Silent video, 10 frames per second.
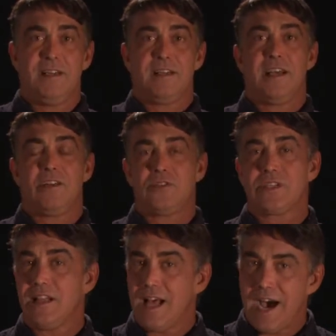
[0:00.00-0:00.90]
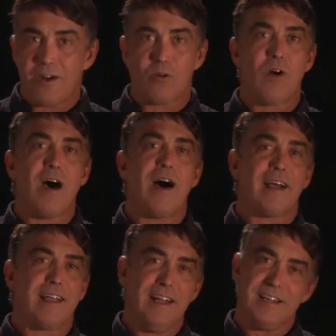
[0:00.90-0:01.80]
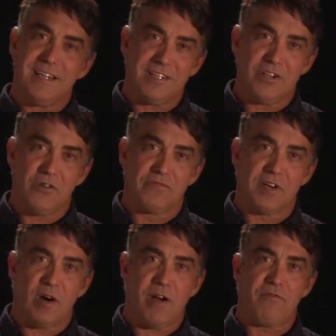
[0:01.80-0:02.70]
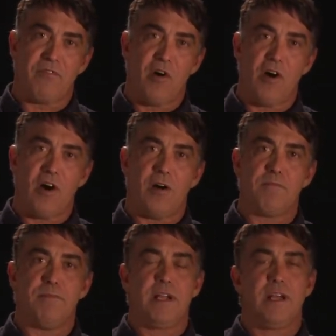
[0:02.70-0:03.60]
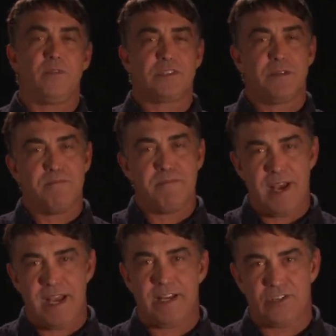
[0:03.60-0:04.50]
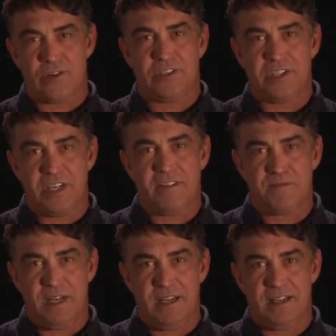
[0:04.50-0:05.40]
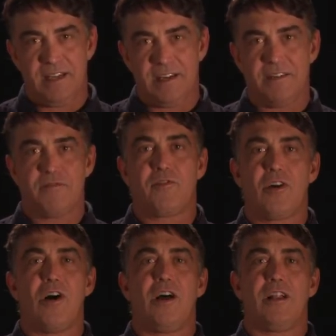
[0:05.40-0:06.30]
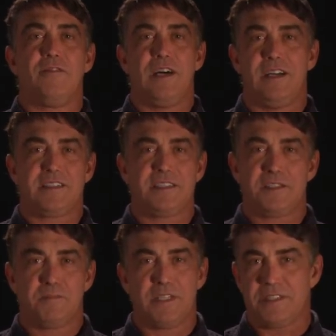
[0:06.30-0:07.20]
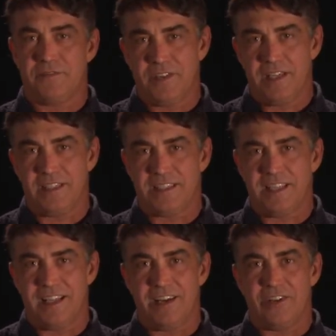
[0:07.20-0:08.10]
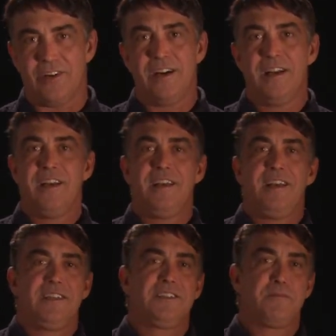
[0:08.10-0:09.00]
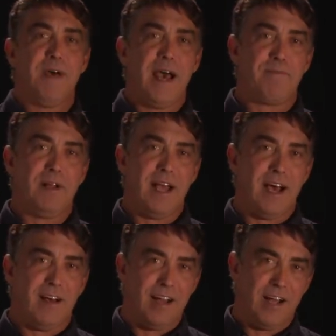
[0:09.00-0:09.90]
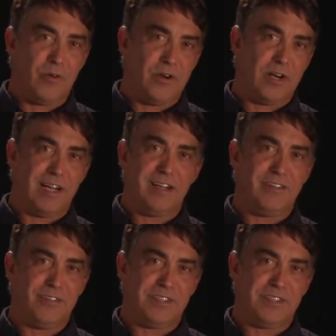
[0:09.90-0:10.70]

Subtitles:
Now, there was a lot of rock and it didn't go very far, but it was a major achievement for all of us as a bunch of kids together, just mapping out how we were going to do the